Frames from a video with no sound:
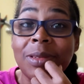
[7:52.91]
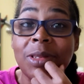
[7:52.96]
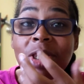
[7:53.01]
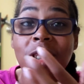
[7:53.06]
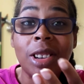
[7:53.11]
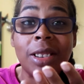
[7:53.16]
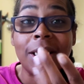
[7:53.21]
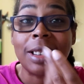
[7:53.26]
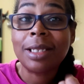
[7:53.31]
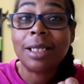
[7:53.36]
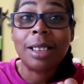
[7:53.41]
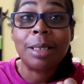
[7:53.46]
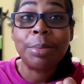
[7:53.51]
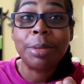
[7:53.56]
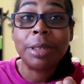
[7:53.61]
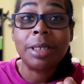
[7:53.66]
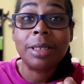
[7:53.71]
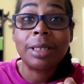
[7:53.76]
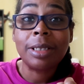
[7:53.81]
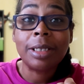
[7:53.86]
should I stop
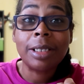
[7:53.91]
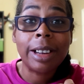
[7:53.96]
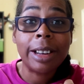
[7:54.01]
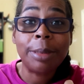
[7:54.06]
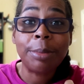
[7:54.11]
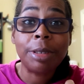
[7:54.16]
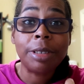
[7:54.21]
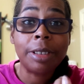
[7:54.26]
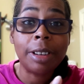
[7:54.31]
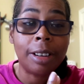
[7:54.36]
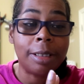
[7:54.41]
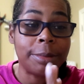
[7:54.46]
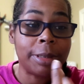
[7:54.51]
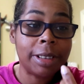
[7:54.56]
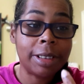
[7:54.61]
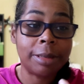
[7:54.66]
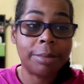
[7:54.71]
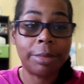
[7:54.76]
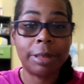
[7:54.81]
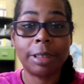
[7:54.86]
using the camera? Comment
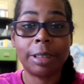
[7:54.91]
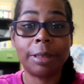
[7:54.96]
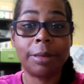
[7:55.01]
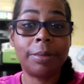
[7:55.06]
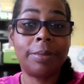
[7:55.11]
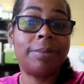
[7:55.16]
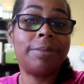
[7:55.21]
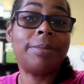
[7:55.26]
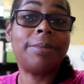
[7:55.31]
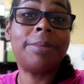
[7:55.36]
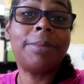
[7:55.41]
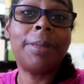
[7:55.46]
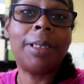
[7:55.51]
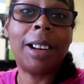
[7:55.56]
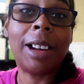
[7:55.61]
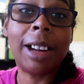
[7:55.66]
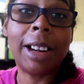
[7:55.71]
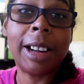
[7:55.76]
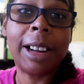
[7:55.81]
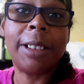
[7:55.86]
down below.
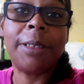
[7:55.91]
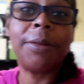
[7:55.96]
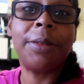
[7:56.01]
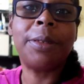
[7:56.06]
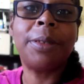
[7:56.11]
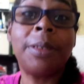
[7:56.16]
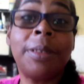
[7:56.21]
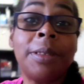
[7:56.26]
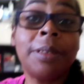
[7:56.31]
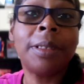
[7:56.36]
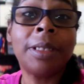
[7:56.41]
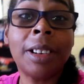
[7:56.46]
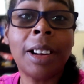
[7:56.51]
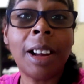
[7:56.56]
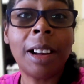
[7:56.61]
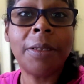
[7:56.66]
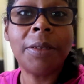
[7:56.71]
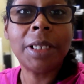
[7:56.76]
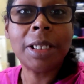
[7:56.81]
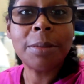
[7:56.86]

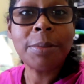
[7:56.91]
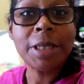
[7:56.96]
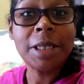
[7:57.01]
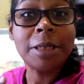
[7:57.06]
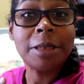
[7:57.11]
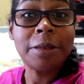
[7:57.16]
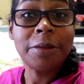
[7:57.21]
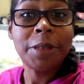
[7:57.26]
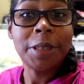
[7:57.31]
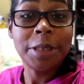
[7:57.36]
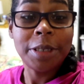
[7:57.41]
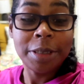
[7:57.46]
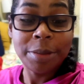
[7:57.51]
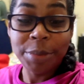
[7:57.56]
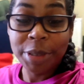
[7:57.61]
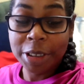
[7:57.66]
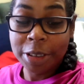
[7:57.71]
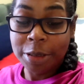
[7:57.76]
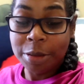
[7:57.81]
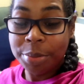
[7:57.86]
I find myself using
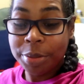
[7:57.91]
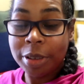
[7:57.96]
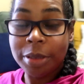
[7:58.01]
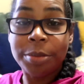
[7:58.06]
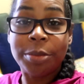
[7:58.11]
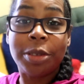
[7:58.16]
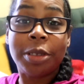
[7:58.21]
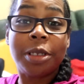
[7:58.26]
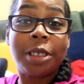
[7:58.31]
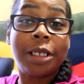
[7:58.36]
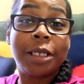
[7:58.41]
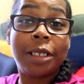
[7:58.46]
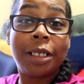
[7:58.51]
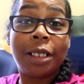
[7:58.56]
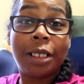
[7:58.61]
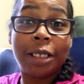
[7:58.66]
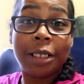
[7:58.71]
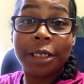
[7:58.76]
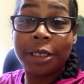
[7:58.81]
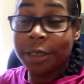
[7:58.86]
my GoPro more than
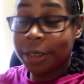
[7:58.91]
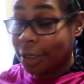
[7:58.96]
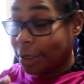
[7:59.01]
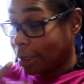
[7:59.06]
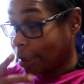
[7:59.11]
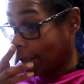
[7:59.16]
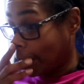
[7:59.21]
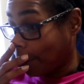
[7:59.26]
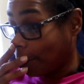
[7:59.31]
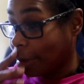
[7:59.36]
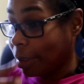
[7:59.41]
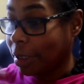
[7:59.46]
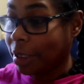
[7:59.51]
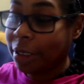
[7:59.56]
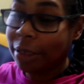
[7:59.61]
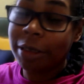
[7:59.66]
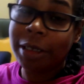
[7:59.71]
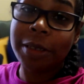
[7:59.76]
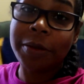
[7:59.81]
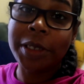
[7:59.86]
I use this camera,
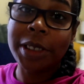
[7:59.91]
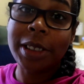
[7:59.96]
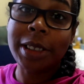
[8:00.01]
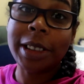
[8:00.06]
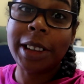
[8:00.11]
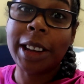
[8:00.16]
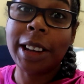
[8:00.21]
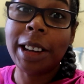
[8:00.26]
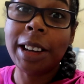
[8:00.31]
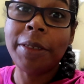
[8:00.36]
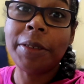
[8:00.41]
and obviously I